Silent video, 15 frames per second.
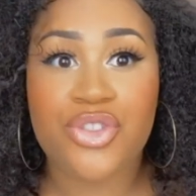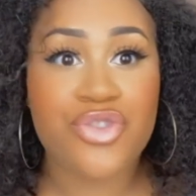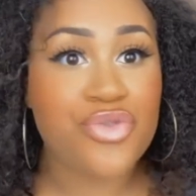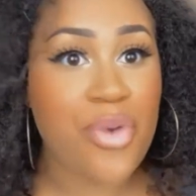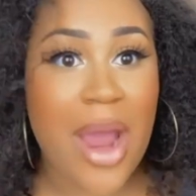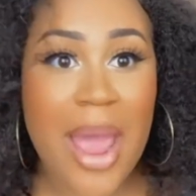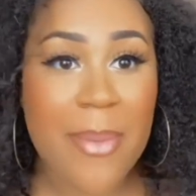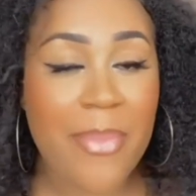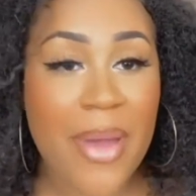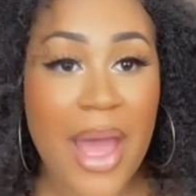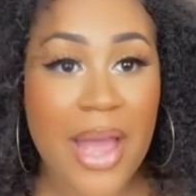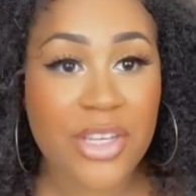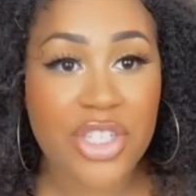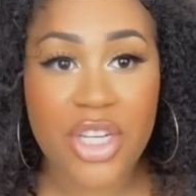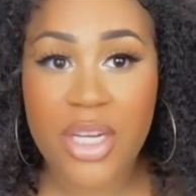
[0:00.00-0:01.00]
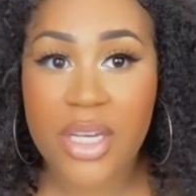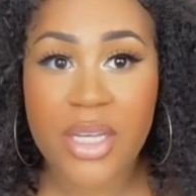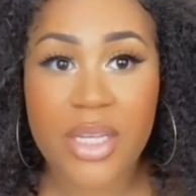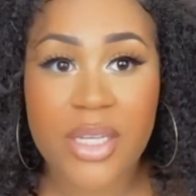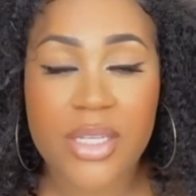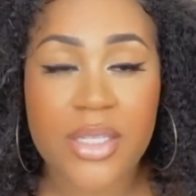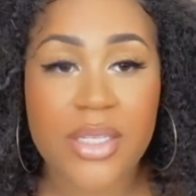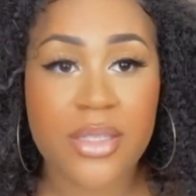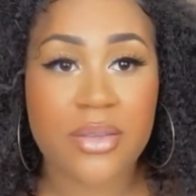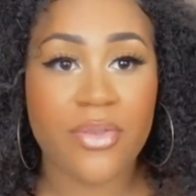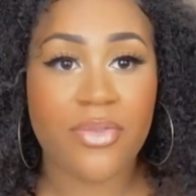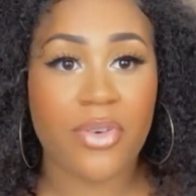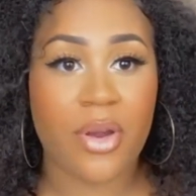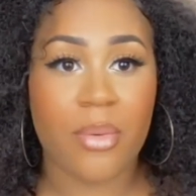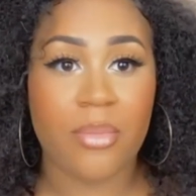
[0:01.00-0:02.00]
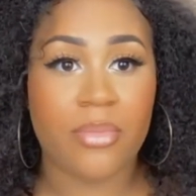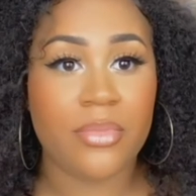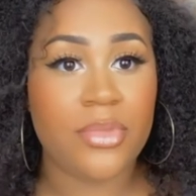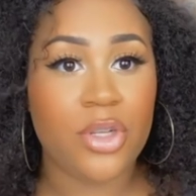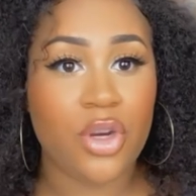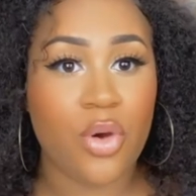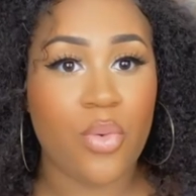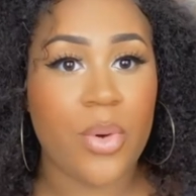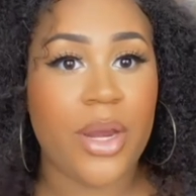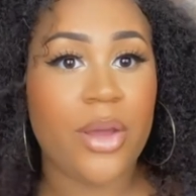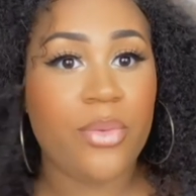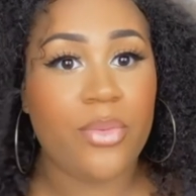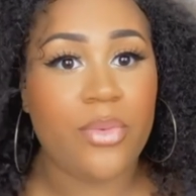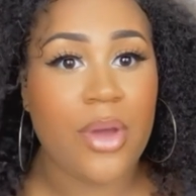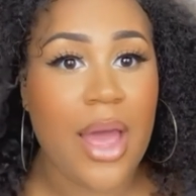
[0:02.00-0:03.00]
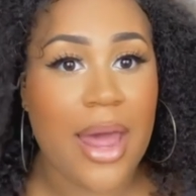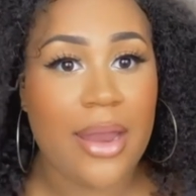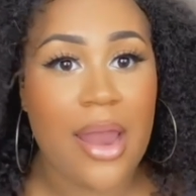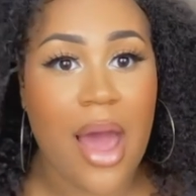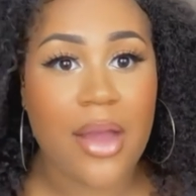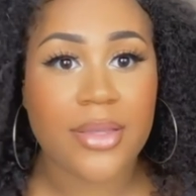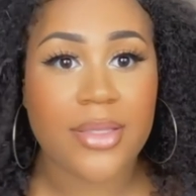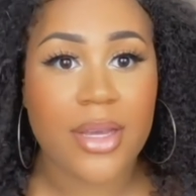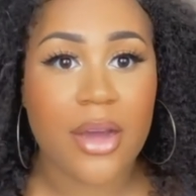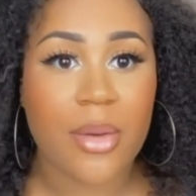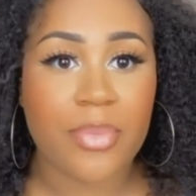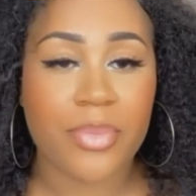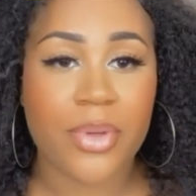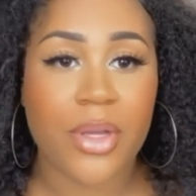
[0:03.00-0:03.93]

dry patches from, you know, when it had locked up.